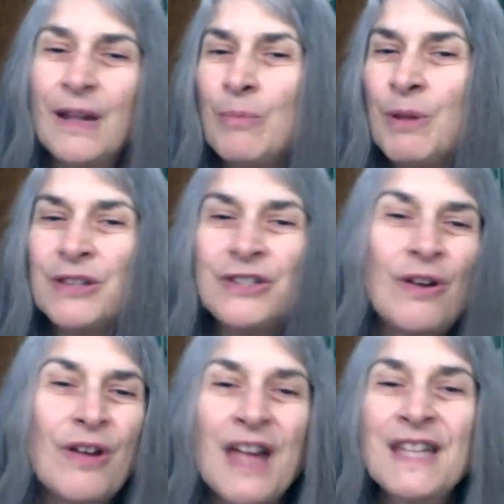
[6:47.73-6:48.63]
because
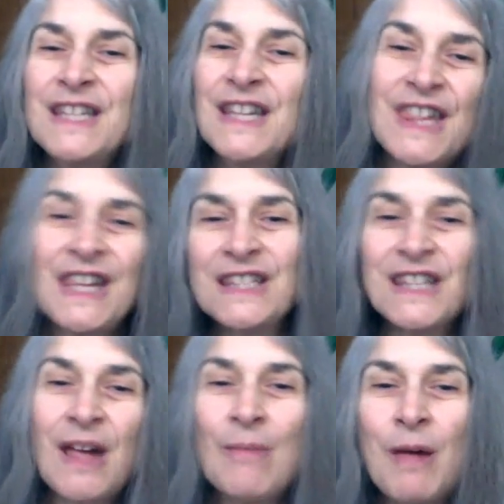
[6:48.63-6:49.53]
all kinds of things
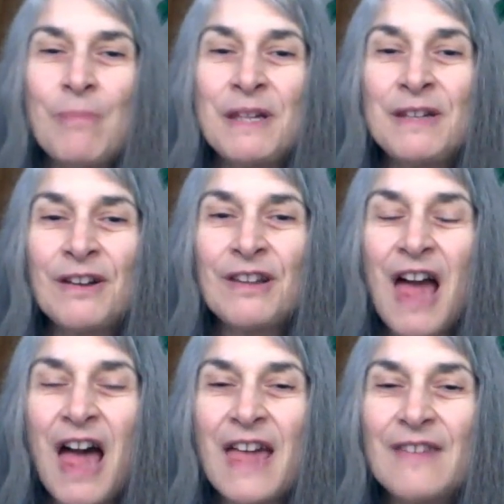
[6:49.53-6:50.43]
come up in our
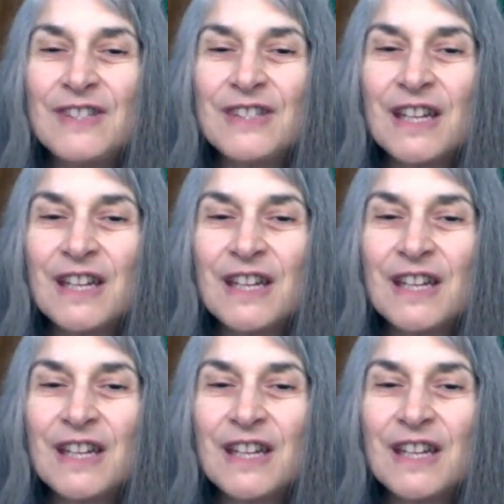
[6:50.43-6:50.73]
lives